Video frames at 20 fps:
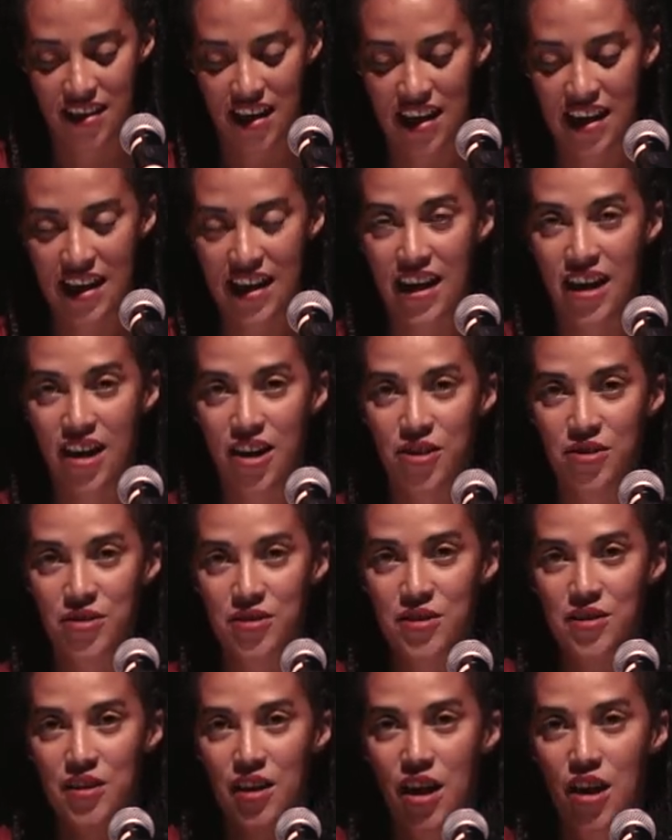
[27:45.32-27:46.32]
I
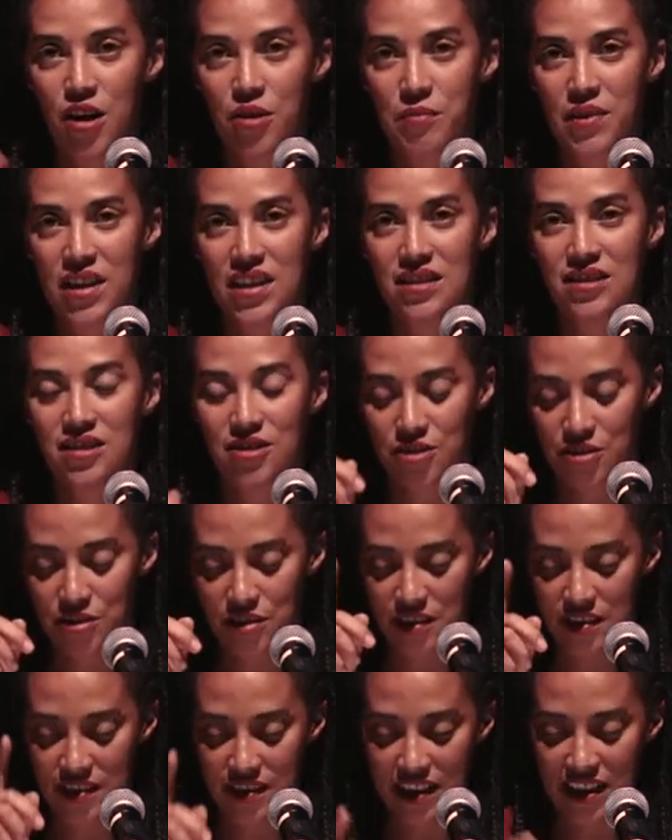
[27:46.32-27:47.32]
count how many
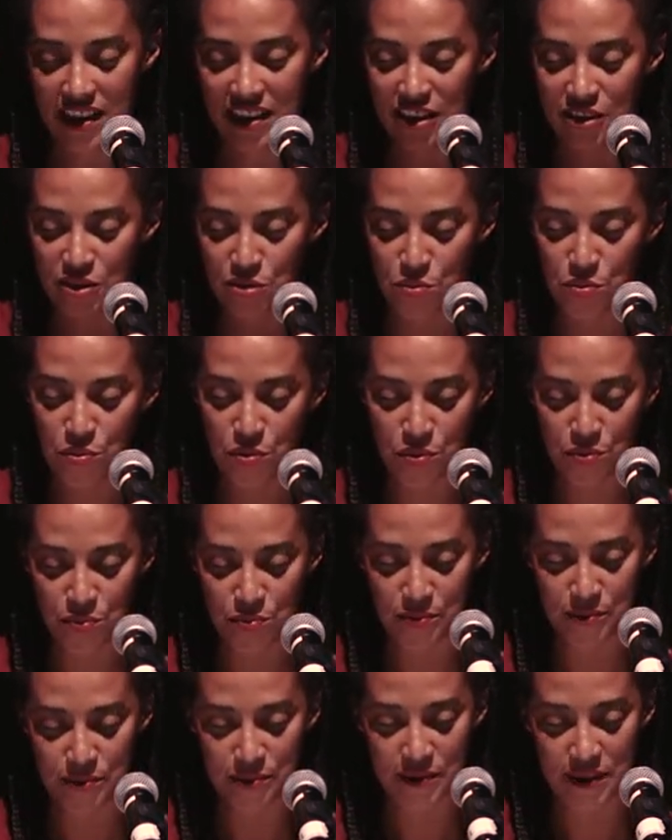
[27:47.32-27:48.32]
students are in the
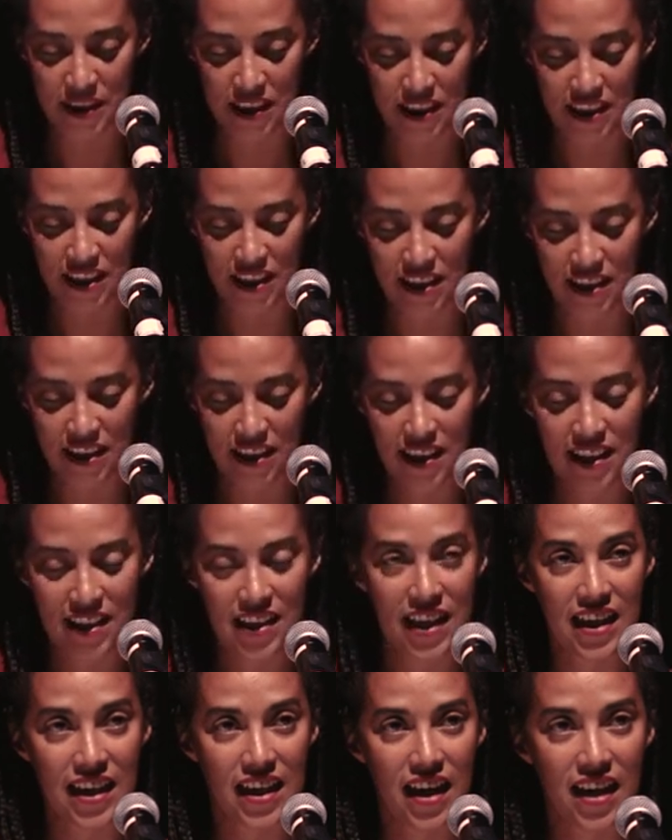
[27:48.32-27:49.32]
room,
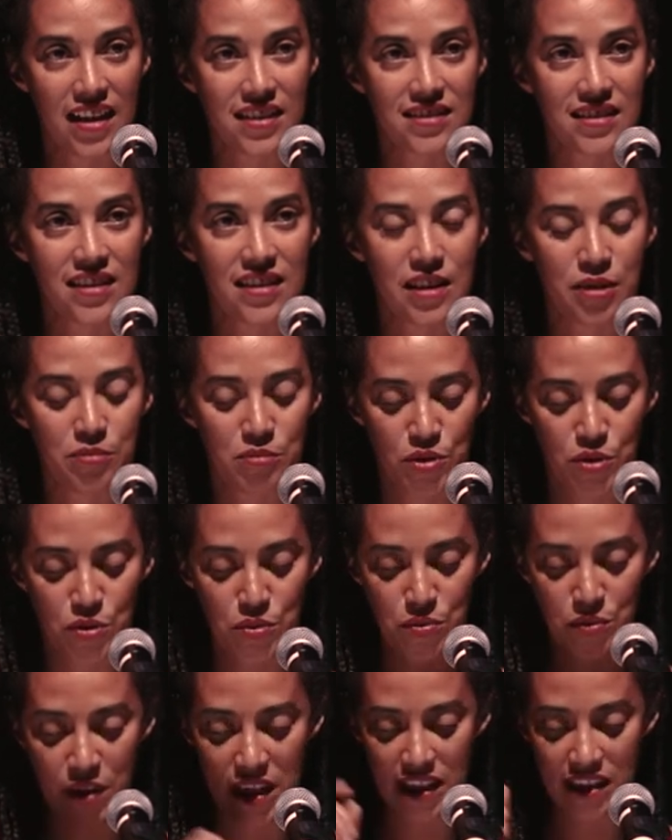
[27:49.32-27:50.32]
and I ask them
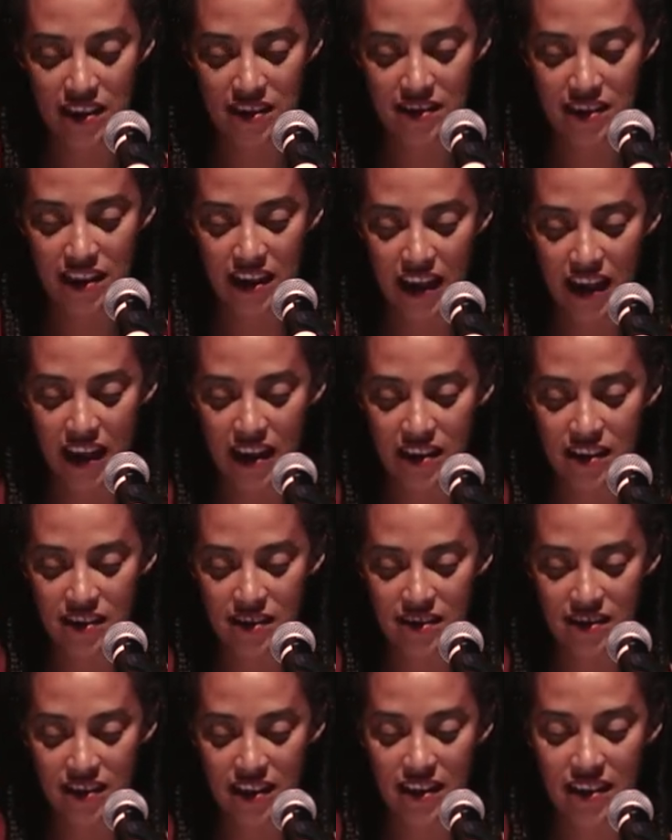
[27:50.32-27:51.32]
to raise their
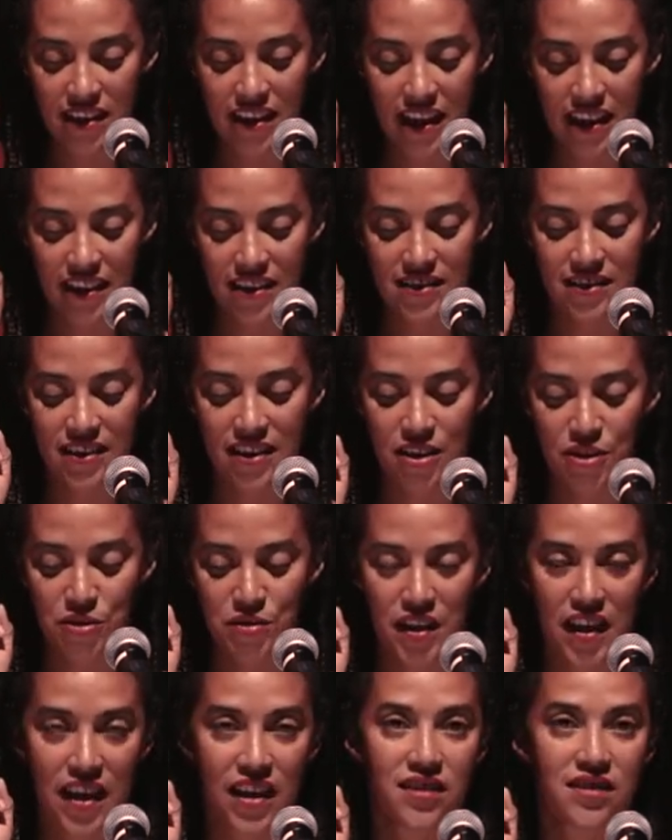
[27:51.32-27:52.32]
hands in case they
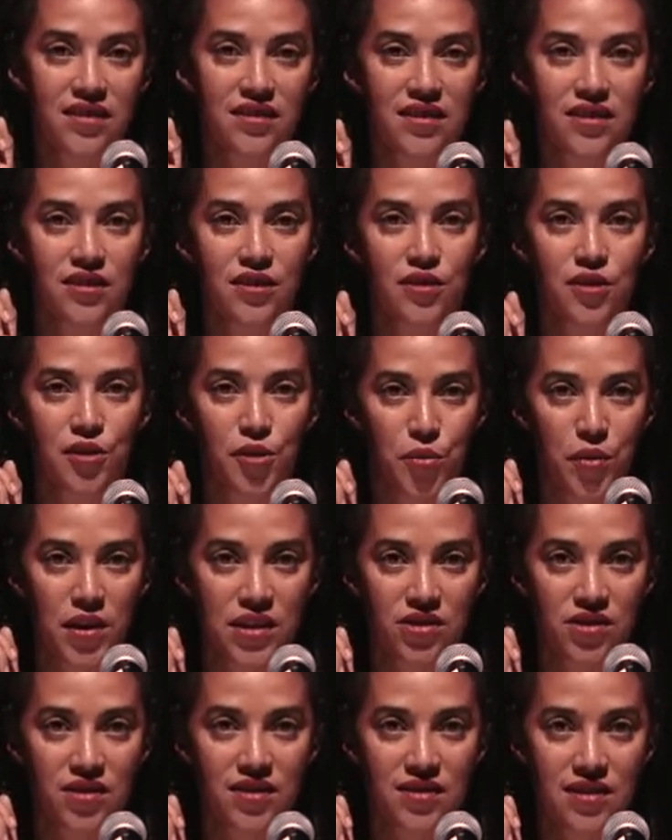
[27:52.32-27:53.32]
know the answer to the
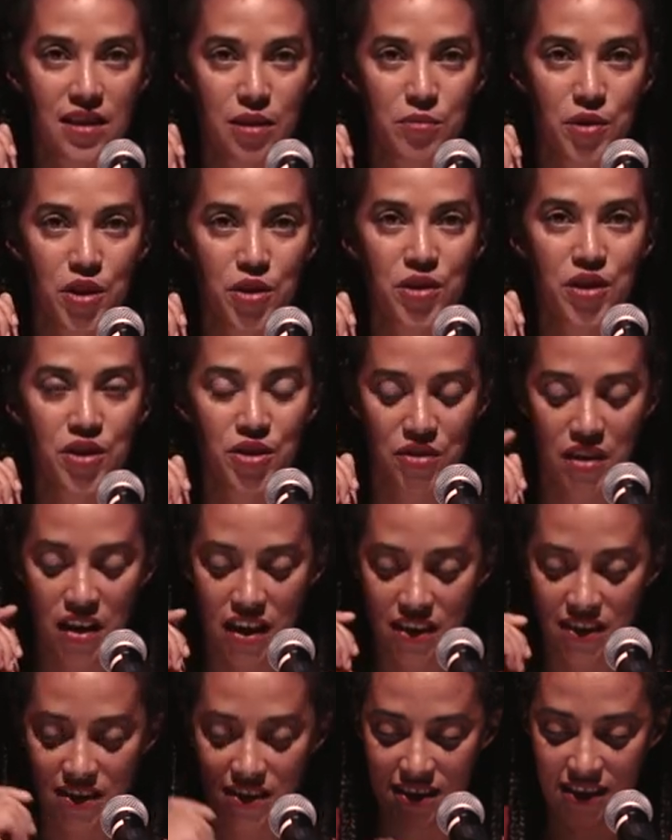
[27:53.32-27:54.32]
questions I'm going to
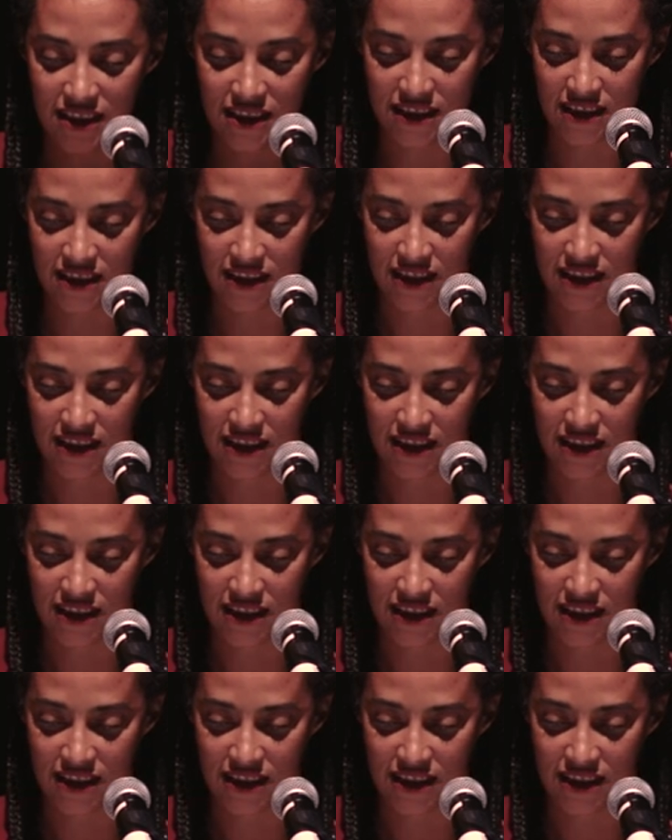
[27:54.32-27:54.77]
ask.